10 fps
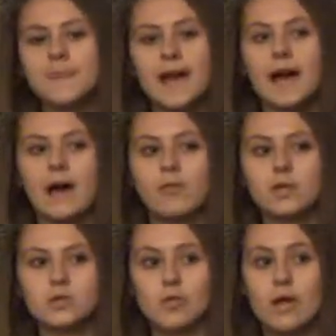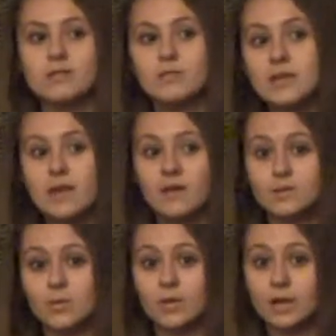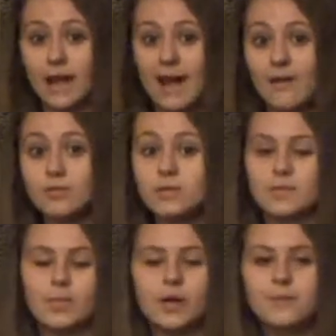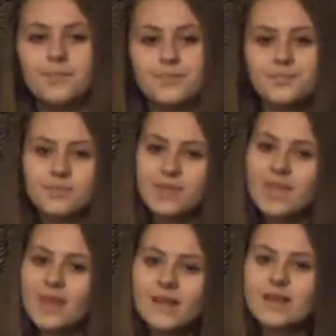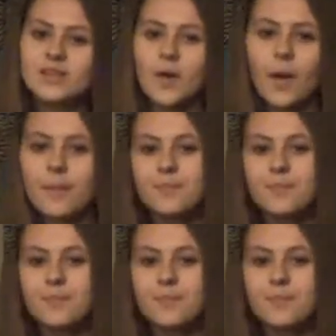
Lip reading: that I was threatened to be escorted out. But it's